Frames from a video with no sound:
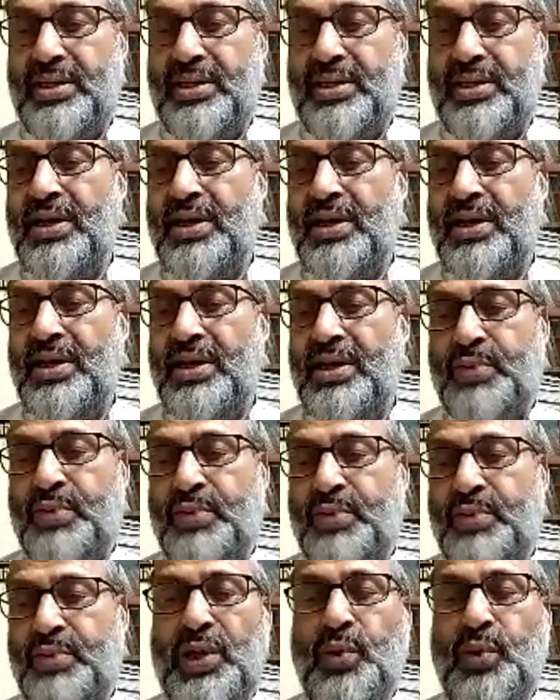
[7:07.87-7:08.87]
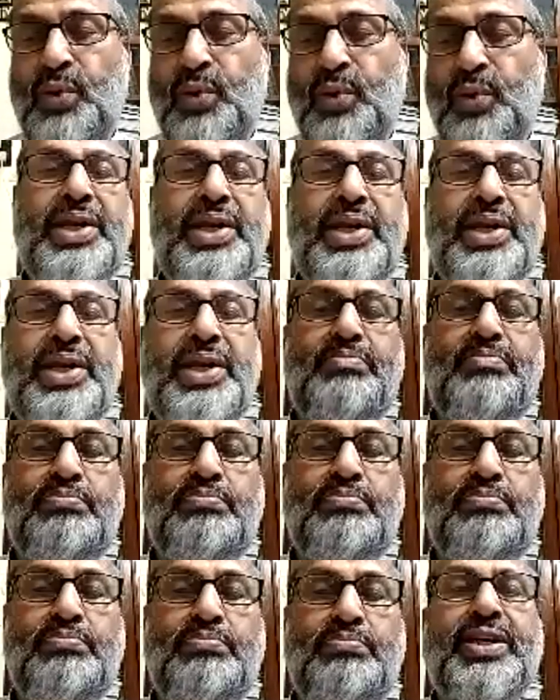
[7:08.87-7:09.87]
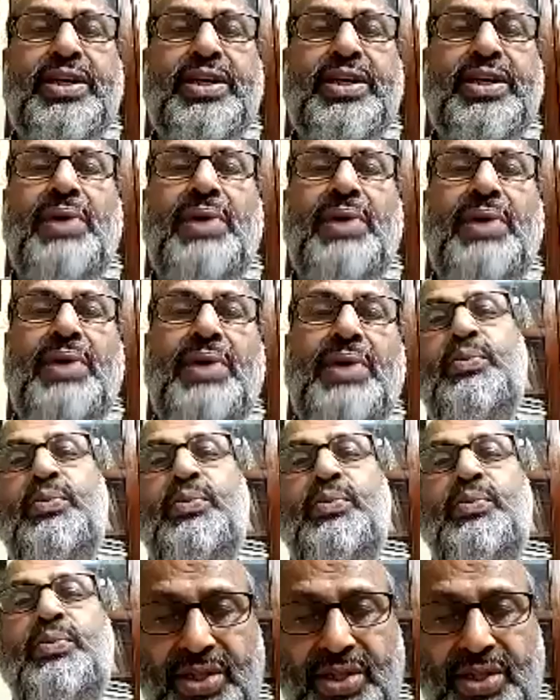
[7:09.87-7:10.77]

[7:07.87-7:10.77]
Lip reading: from the very bottom upwards.